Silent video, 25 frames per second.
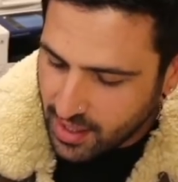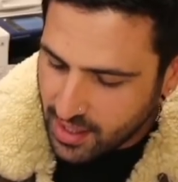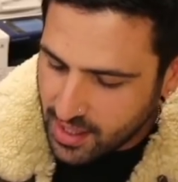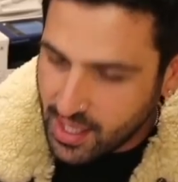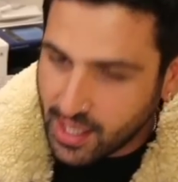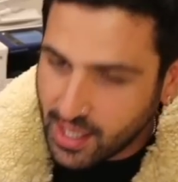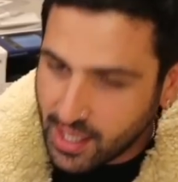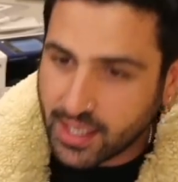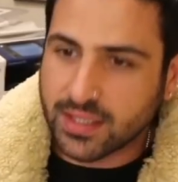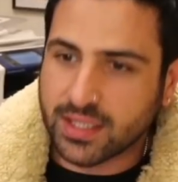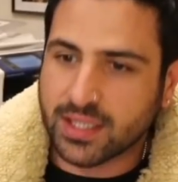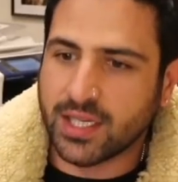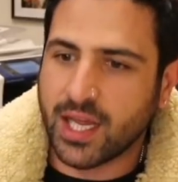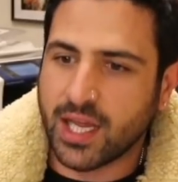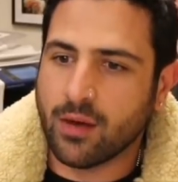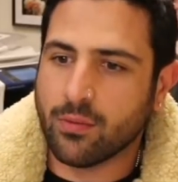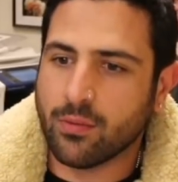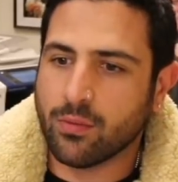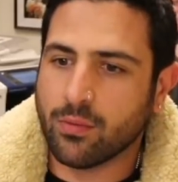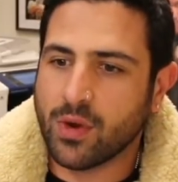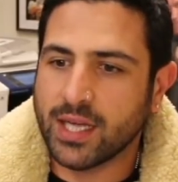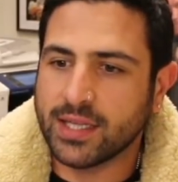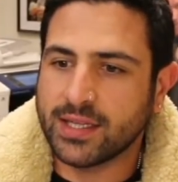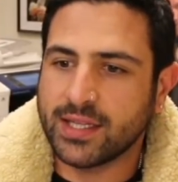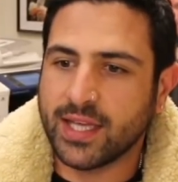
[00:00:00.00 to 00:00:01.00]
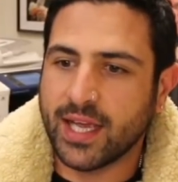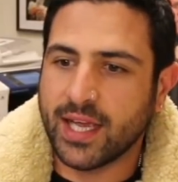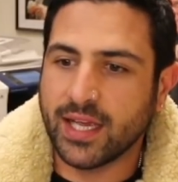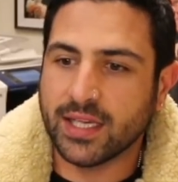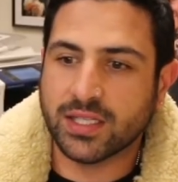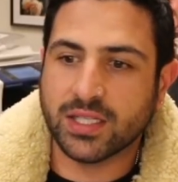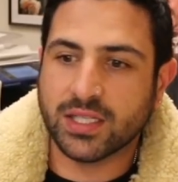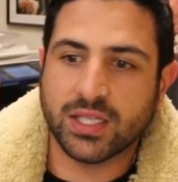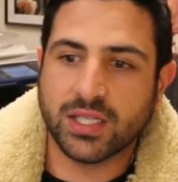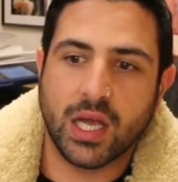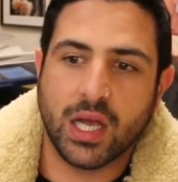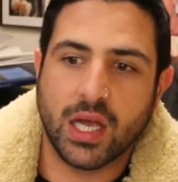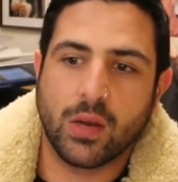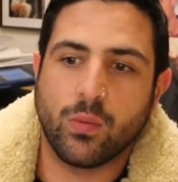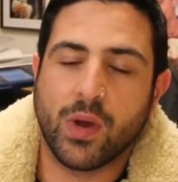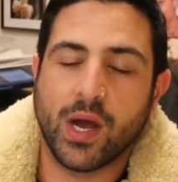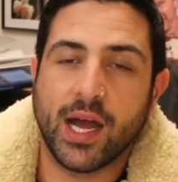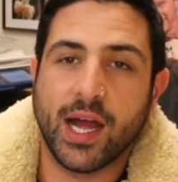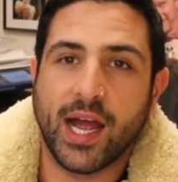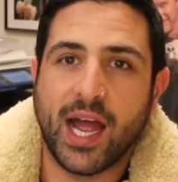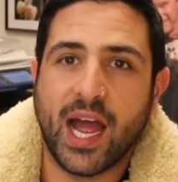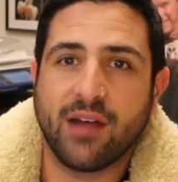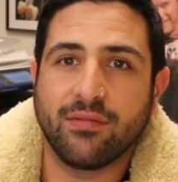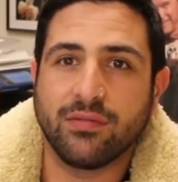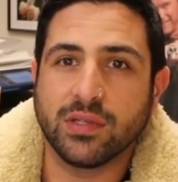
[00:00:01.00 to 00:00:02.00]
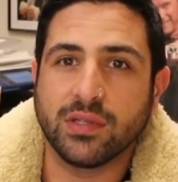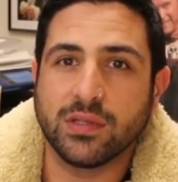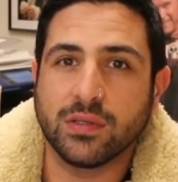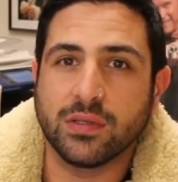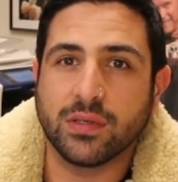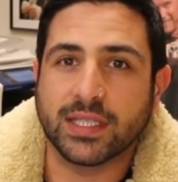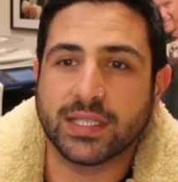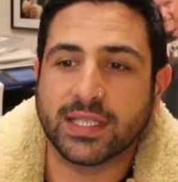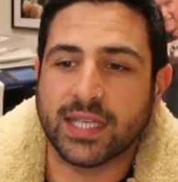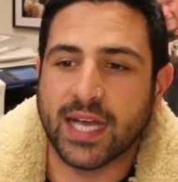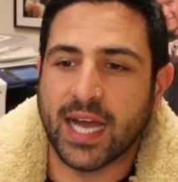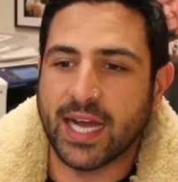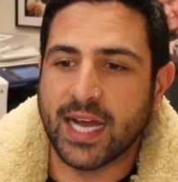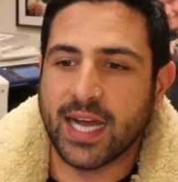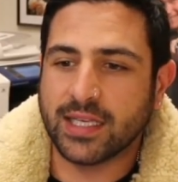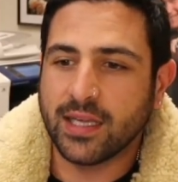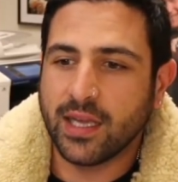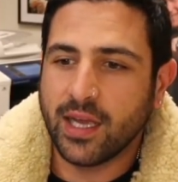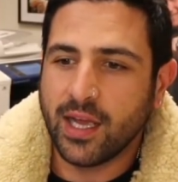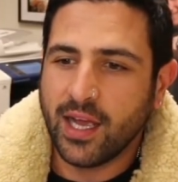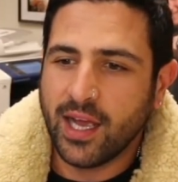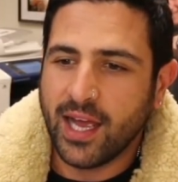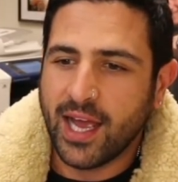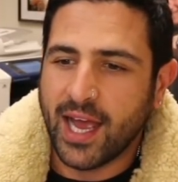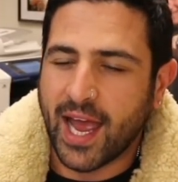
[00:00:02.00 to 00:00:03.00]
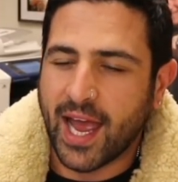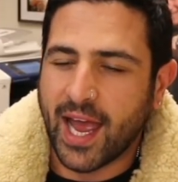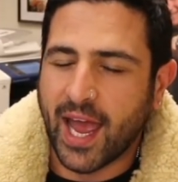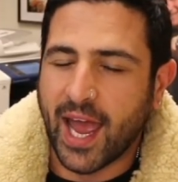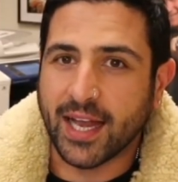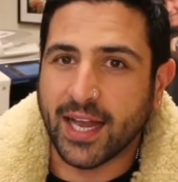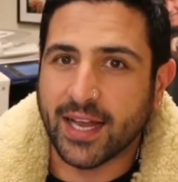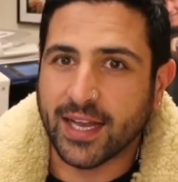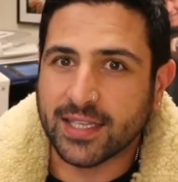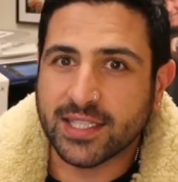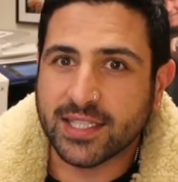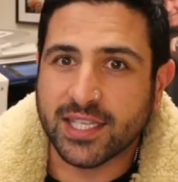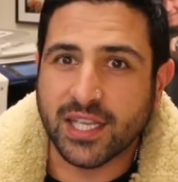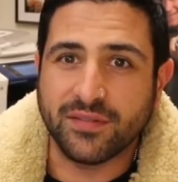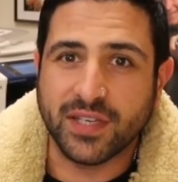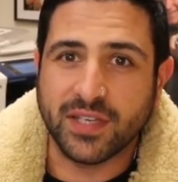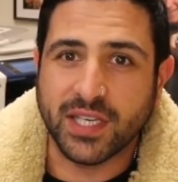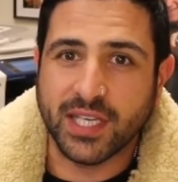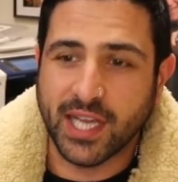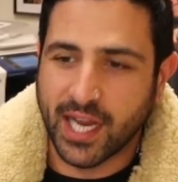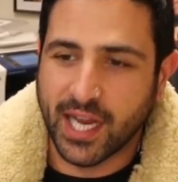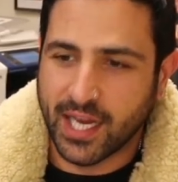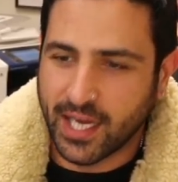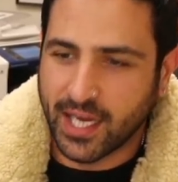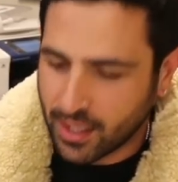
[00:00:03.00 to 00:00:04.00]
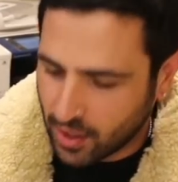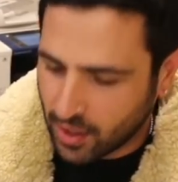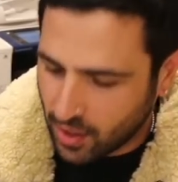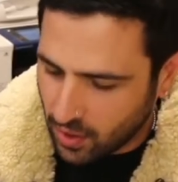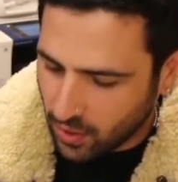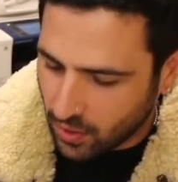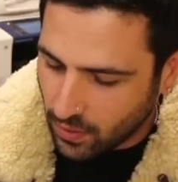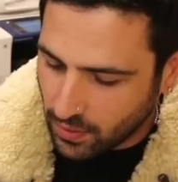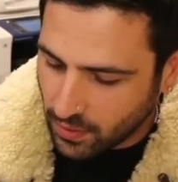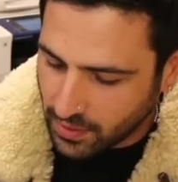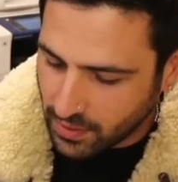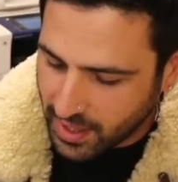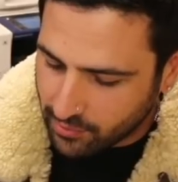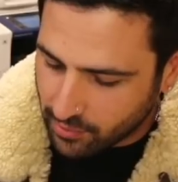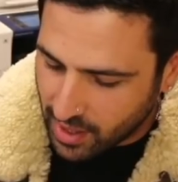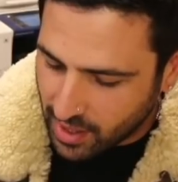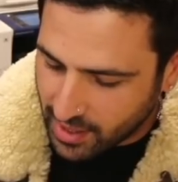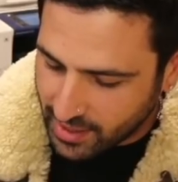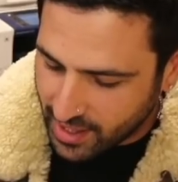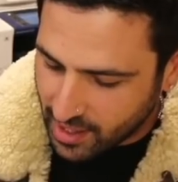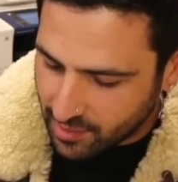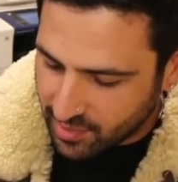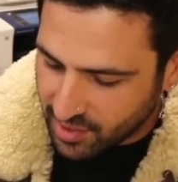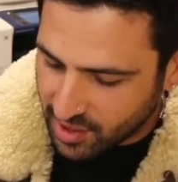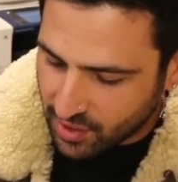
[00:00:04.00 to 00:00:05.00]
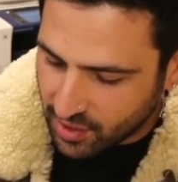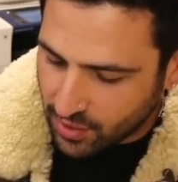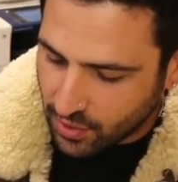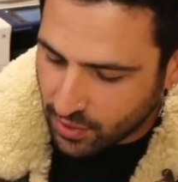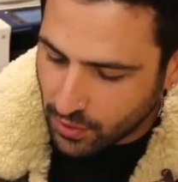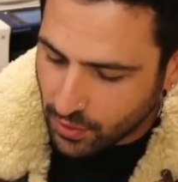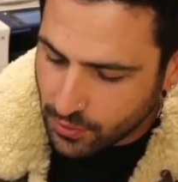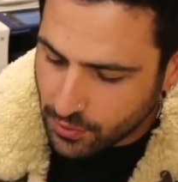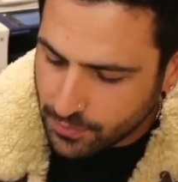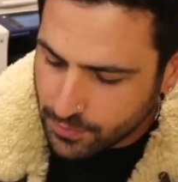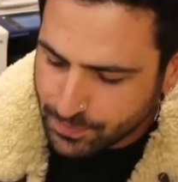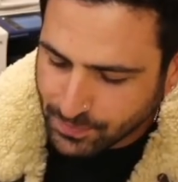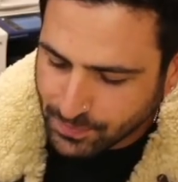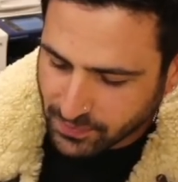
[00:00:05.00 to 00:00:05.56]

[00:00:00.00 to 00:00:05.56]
you can see it right there. So have a look at that and see if you can get in a call there right now. It'd be cool.